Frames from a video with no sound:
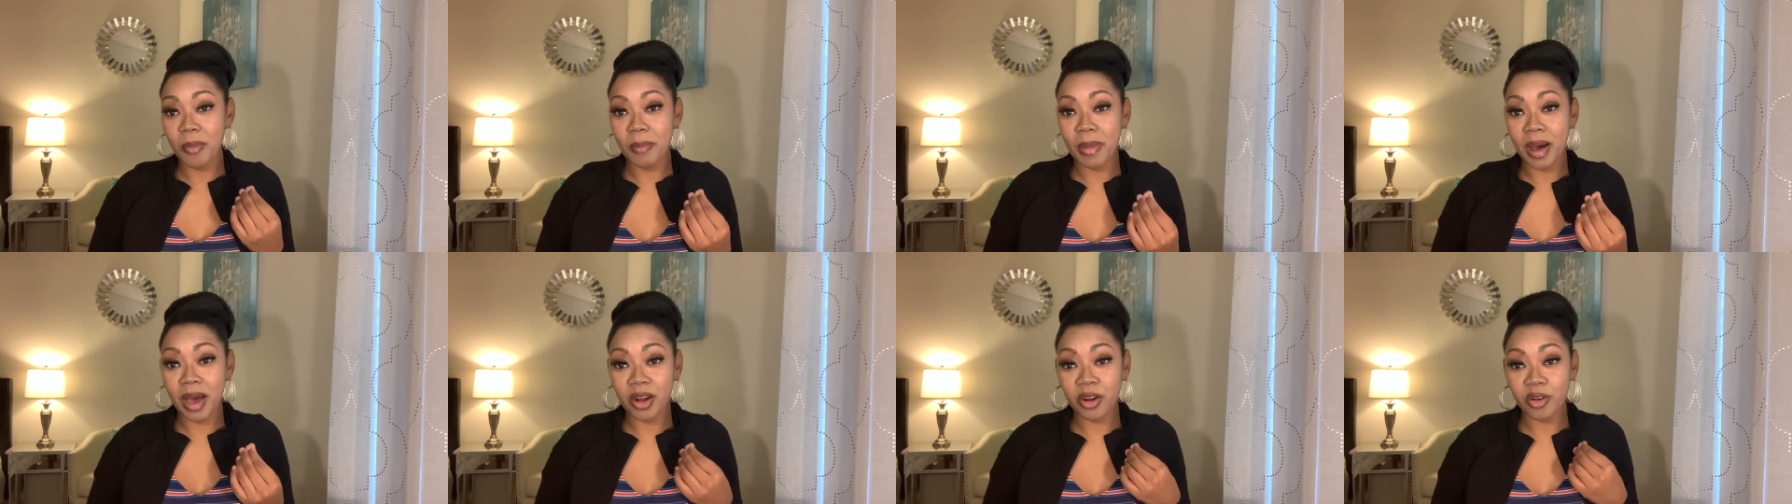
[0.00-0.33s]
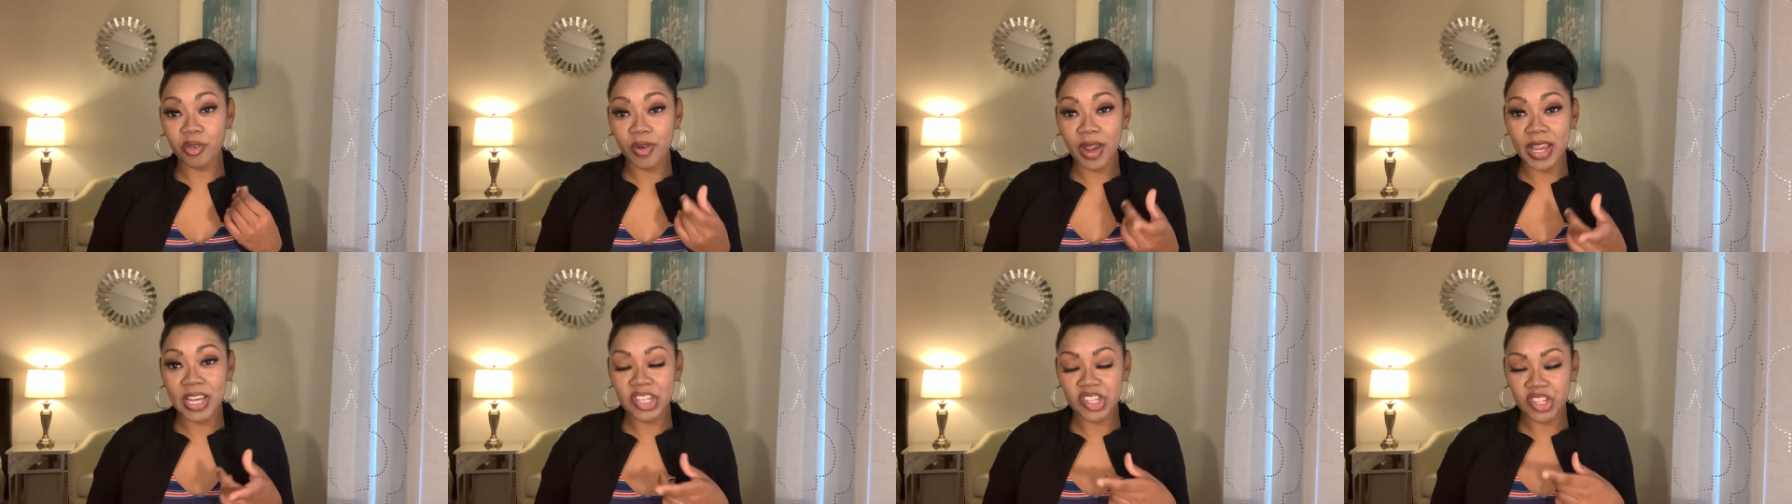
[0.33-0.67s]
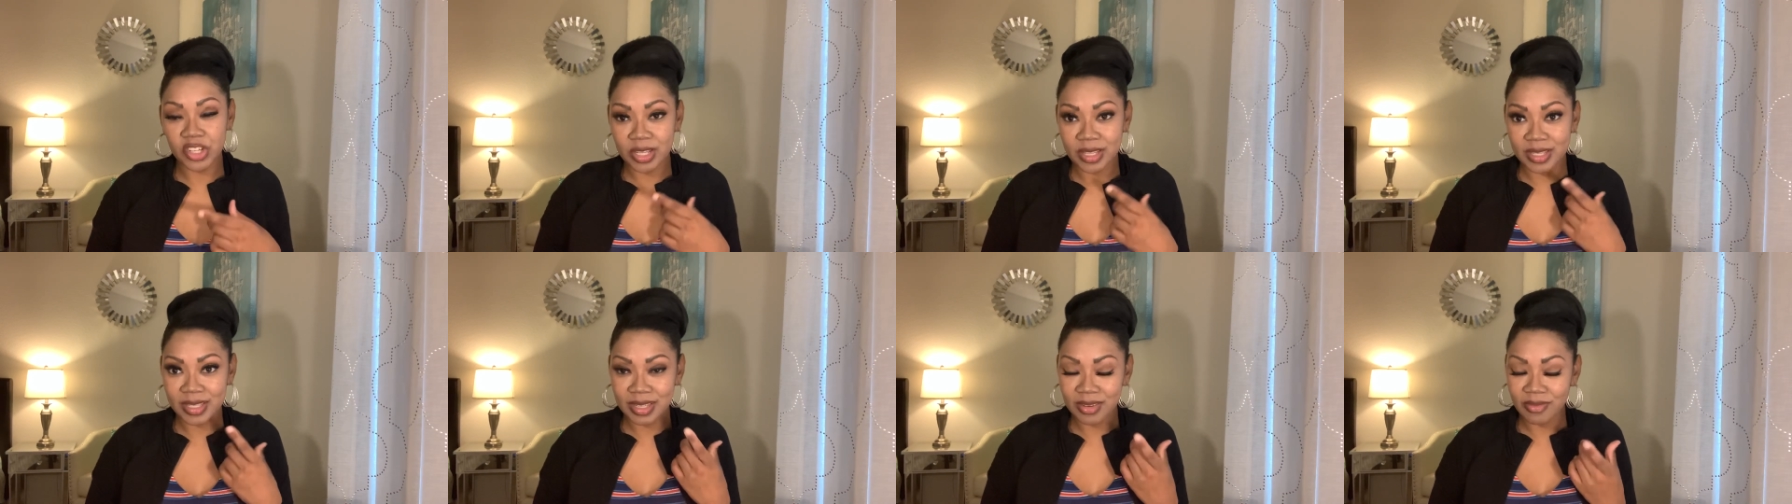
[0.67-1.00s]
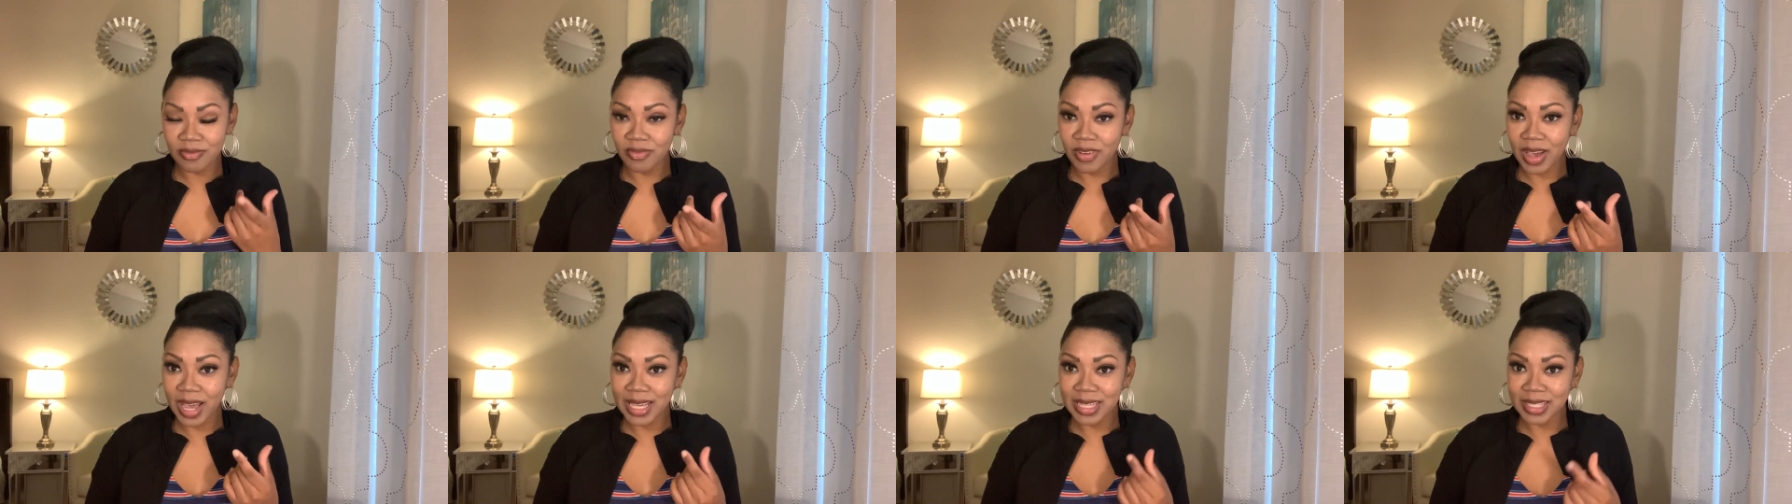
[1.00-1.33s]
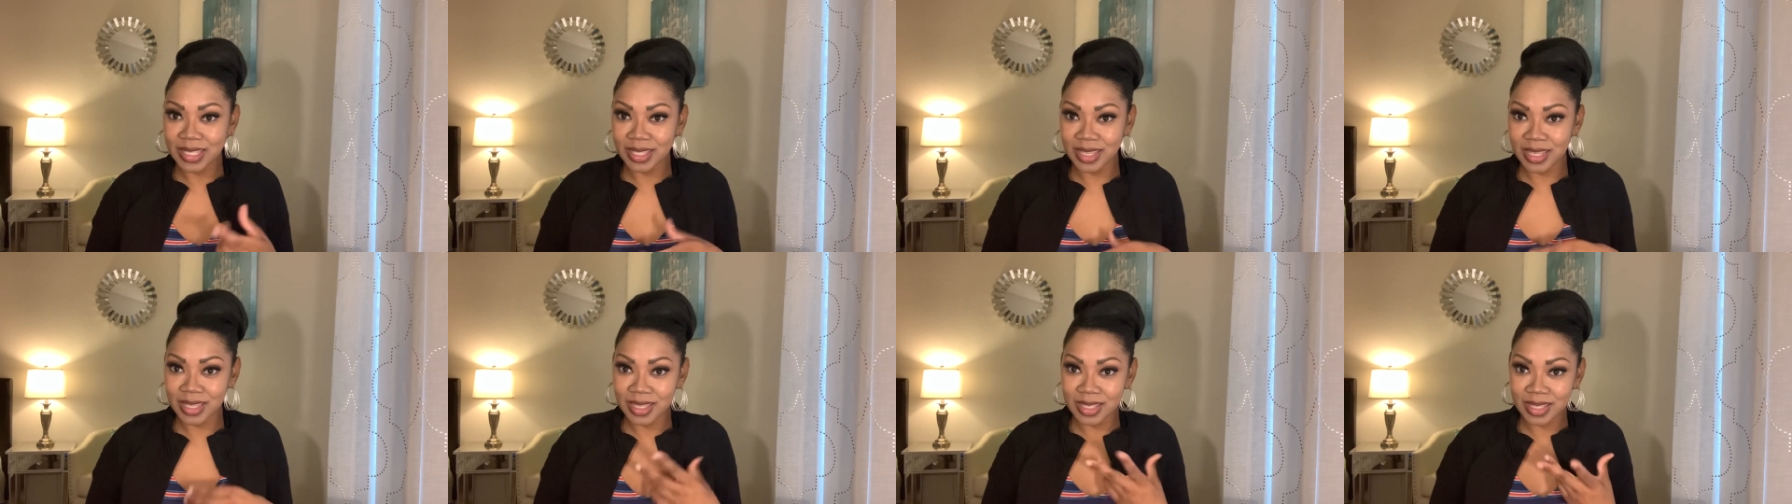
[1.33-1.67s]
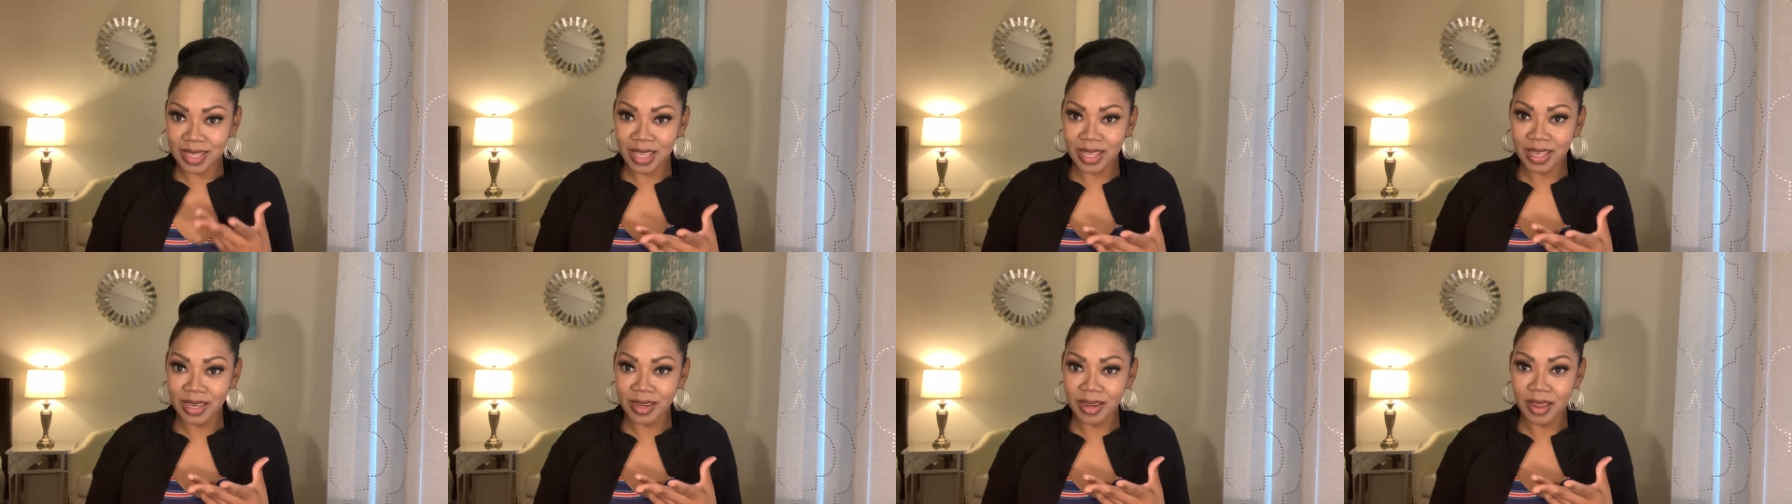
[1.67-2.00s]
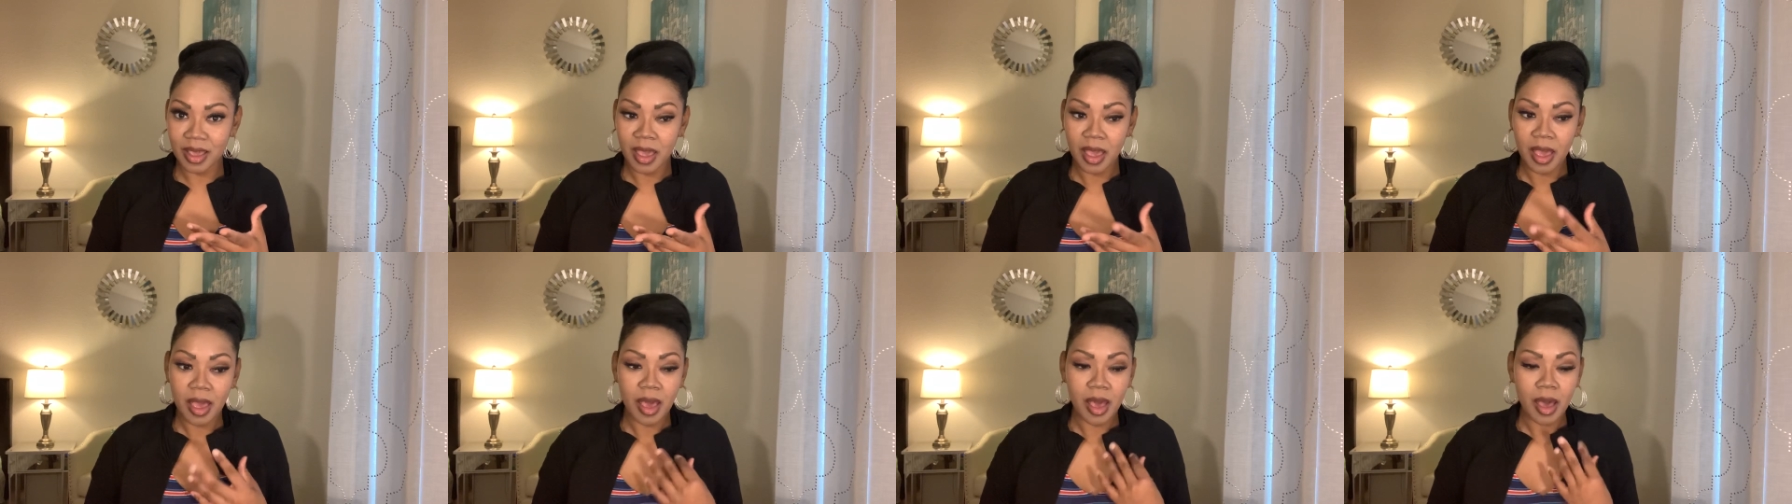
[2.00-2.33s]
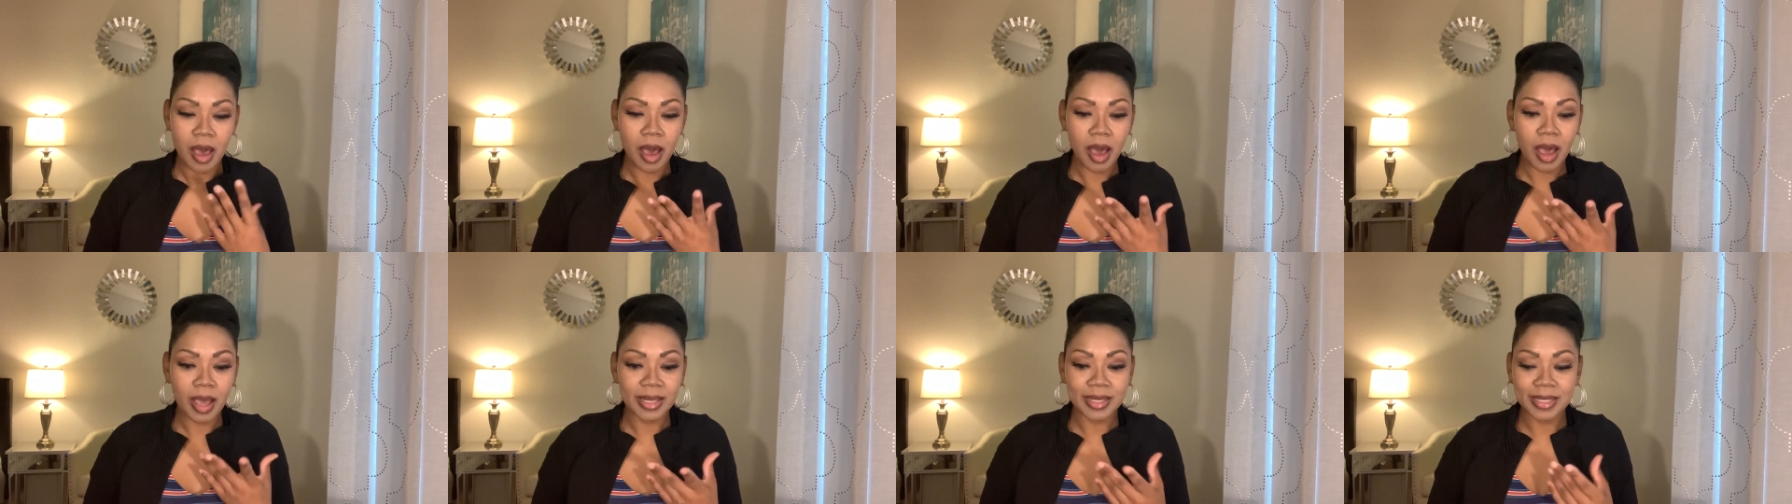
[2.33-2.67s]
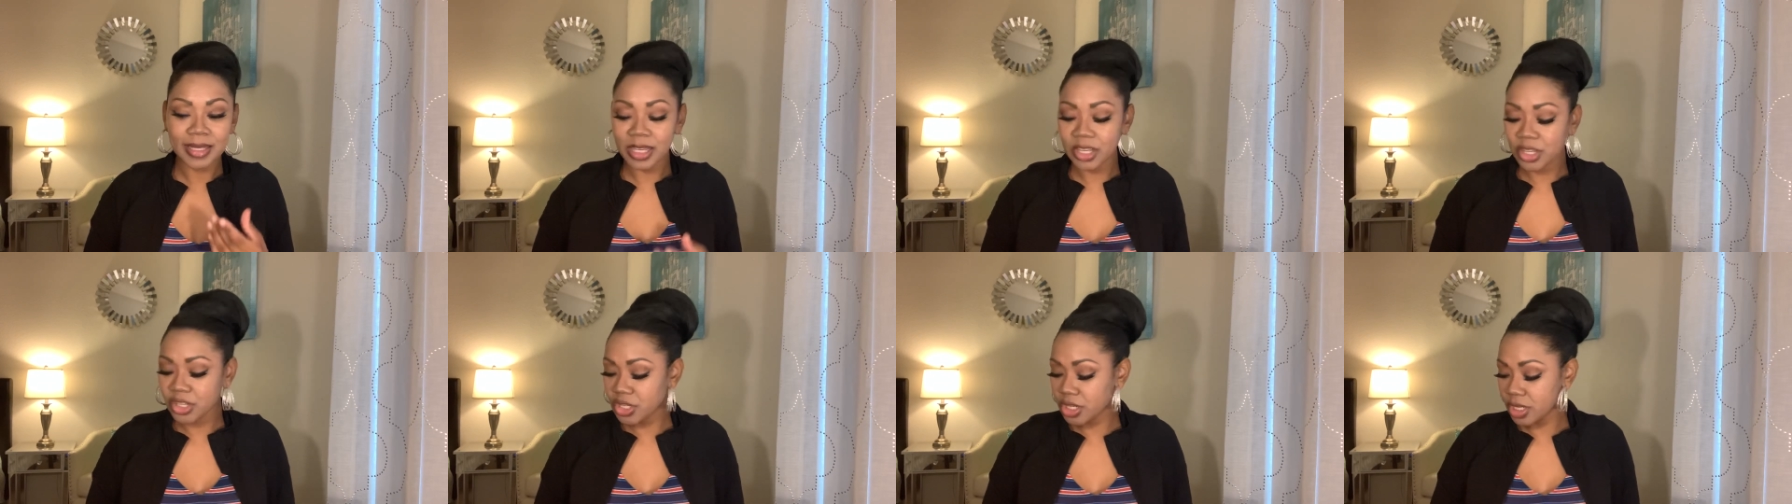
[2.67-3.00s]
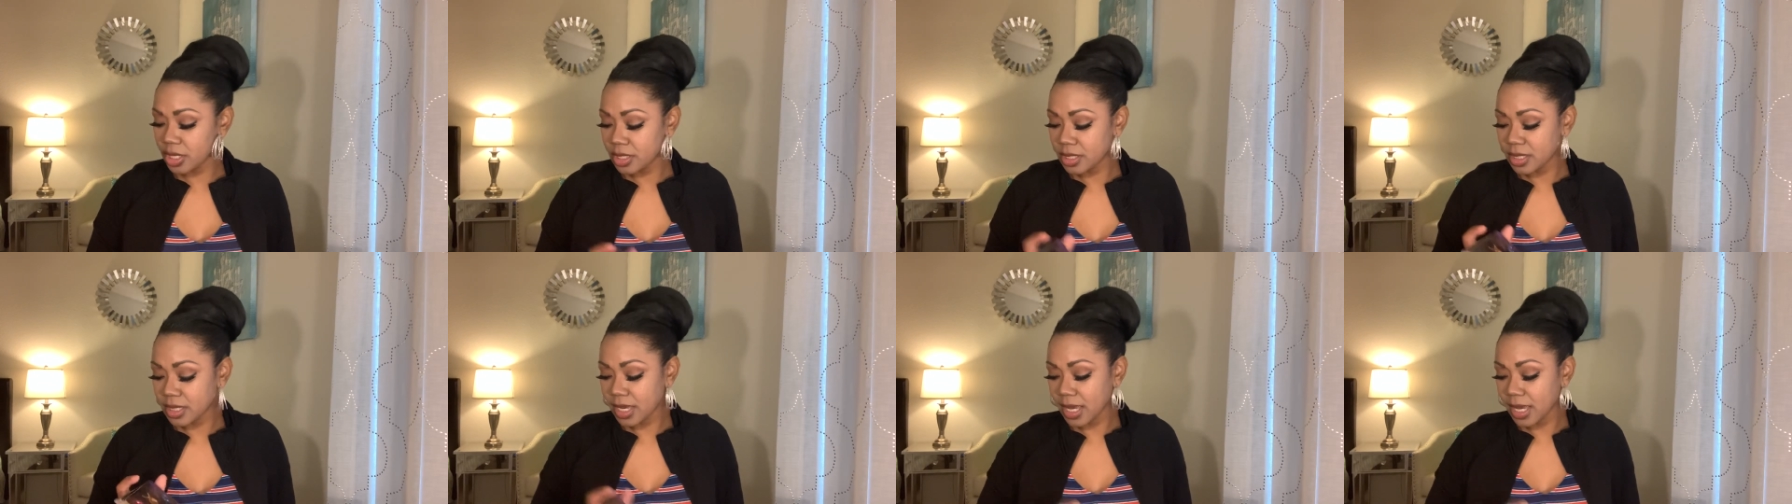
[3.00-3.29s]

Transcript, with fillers: moderations and vices and addictions.